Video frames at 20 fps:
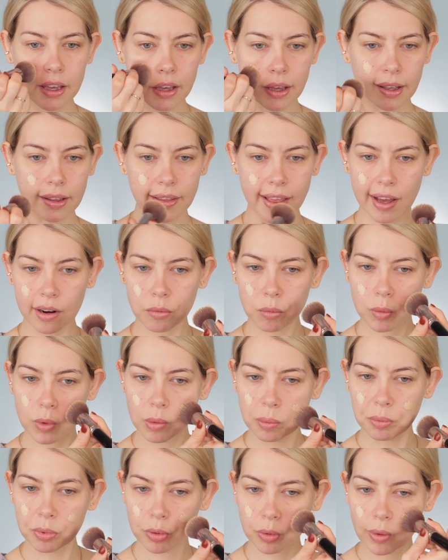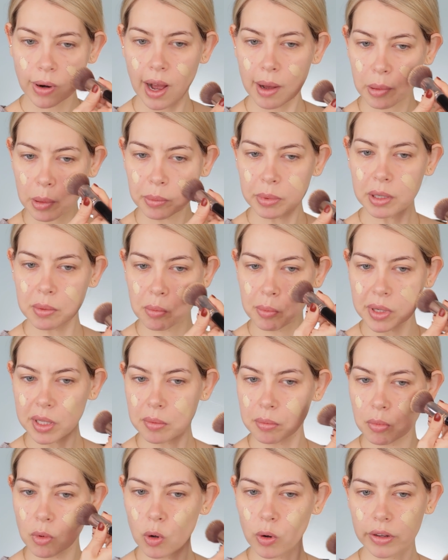and that will probably be
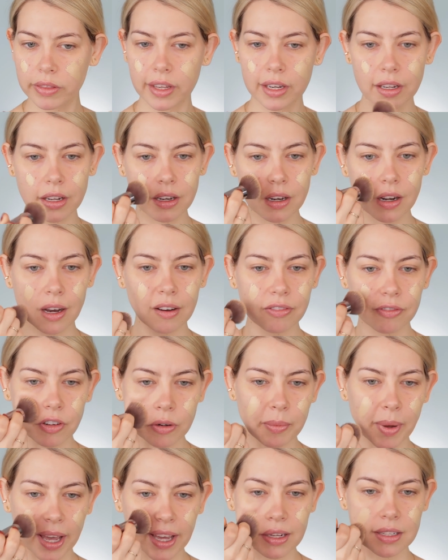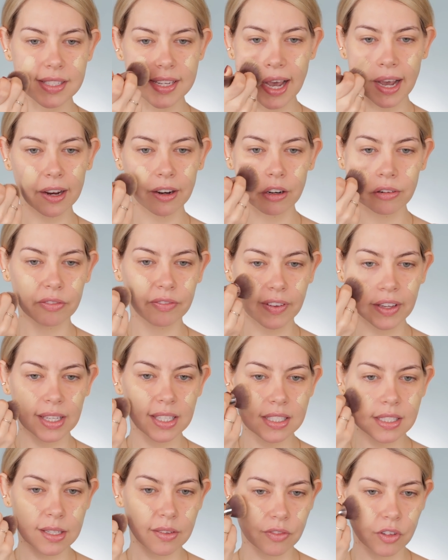more than enough for my entire
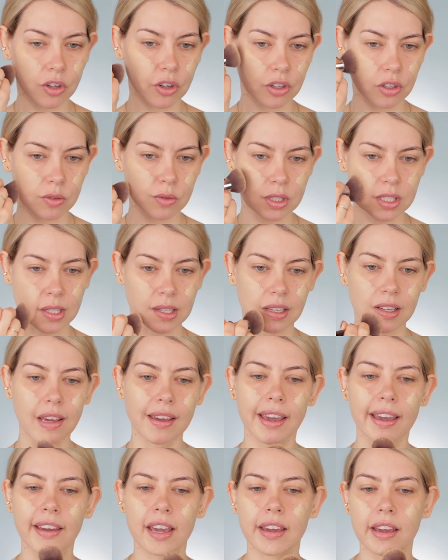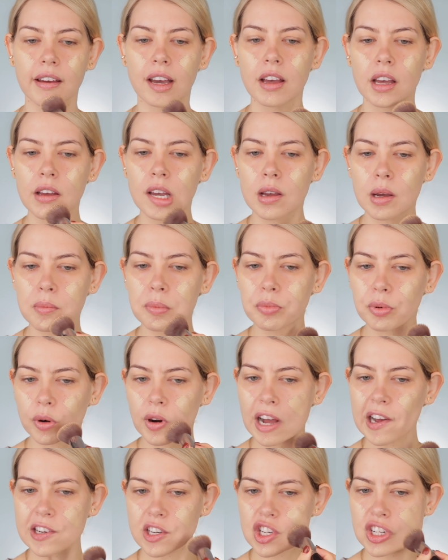face if you're using a
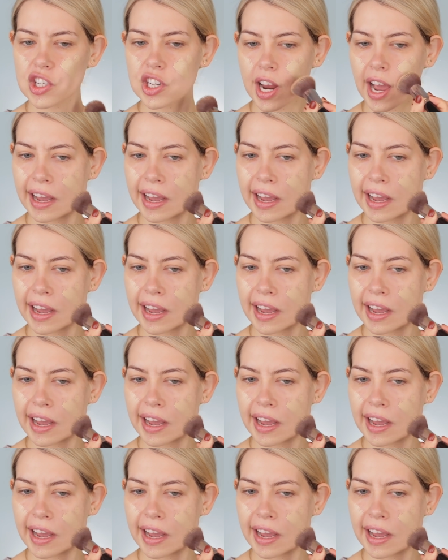brush.